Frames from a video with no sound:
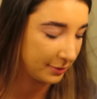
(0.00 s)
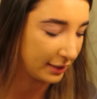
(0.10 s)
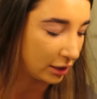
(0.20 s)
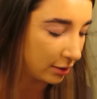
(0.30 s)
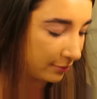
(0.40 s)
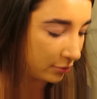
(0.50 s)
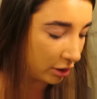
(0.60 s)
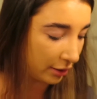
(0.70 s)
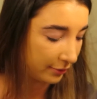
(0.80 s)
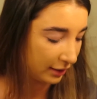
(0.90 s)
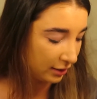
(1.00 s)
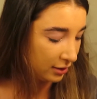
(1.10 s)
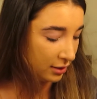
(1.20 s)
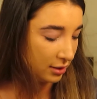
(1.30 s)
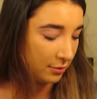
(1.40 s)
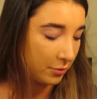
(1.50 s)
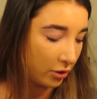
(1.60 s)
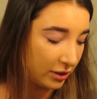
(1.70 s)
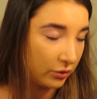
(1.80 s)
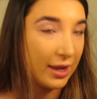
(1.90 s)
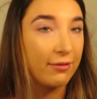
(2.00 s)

make it look a bit more glowy, but only on the